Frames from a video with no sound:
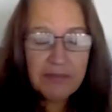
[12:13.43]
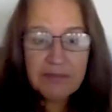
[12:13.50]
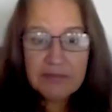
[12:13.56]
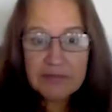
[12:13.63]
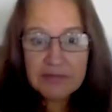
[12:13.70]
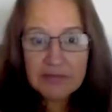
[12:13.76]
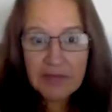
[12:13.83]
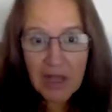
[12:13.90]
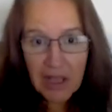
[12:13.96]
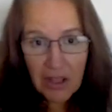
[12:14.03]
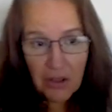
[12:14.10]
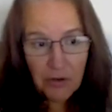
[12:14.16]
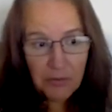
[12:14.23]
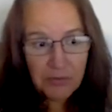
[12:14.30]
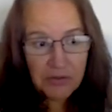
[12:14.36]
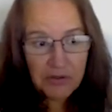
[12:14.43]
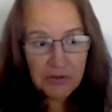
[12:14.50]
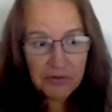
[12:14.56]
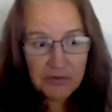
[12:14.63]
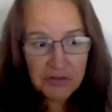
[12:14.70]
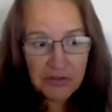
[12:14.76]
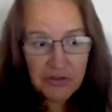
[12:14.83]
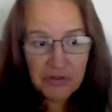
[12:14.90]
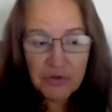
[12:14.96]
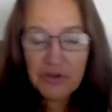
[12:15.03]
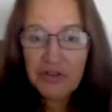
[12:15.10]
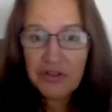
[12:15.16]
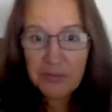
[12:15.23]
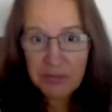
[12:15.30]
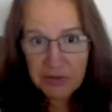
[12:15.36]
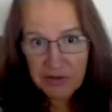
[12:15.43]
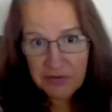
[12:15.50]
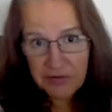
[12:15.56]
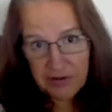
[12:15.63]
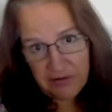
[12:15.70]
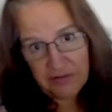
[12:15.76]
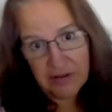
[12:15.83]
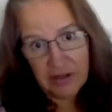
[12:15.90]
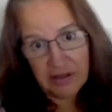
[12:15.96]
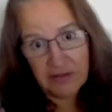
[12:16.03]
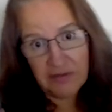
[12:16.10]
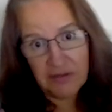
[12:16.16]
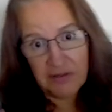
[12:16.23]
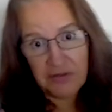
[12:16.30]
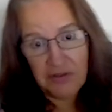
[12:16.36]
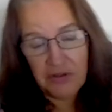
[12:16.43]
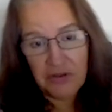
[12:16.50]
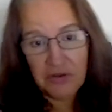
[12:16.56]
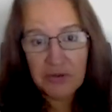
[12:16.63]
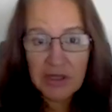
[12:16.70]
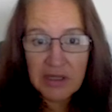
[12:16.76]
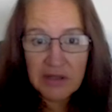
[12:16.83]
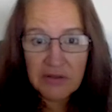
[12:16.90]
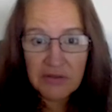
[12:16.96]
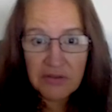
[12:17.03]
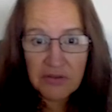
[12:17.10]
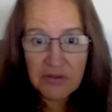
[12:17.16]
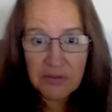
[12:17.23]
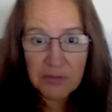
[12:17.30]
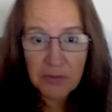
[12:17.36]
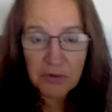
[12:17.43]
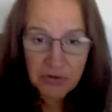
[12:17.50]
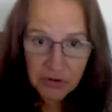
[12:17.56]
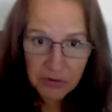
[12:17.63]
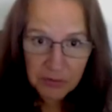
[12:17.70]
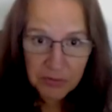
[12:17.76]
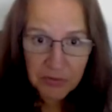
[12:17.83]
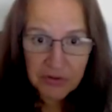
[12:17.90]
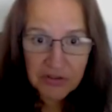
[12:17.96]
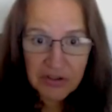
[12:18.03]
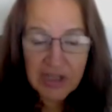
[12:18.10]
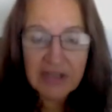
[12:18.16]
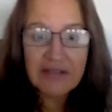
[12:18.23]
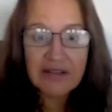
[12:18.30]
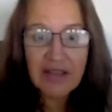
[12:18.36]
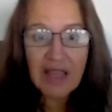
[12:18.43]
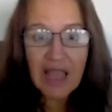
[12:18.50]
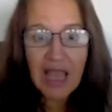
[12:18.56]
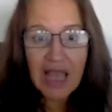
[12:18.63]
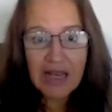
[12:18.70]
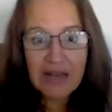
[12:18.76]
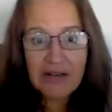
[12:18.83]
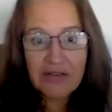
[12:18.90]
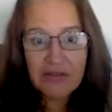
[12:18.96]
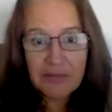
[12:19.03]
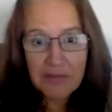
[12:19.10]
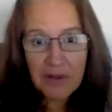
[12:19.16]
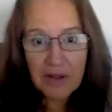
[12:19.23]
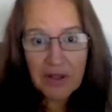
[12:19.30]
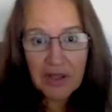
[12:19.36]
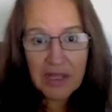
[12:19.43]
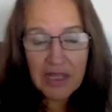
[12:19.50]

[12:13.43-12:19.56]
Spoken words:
I hope that you've enjoyed the brief insight I've given you into the PONToon project and my